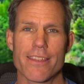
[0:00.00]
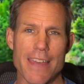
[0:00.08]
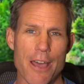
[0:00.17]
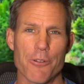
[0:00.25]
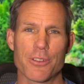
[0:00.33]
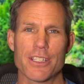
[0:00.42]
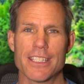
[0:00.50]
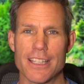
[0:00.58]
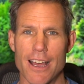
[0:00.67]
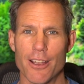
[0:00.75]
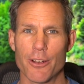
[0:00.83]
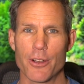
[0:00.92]
thousand
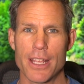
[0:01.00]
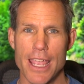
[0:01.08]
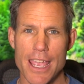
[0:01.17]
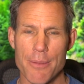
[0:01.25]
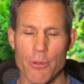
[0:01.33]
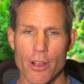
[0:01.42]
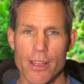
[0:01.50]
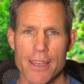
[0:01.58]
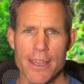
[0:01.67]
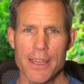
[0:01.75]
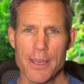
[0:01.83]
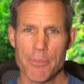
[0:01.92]
dollar camera,
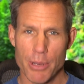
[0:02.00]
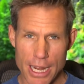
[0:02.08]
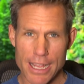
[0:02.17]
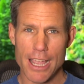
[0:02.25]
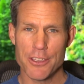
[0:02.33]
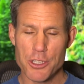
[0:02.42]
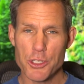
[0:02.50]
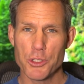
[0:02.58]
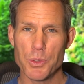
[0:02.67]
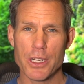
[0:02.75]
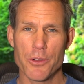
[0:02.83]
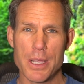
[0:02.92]
but I got used
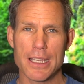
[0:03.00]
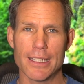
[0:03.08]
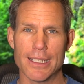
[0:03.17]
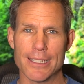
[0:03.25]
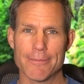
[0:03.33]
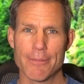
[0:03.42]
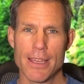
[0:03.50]
to it quickly.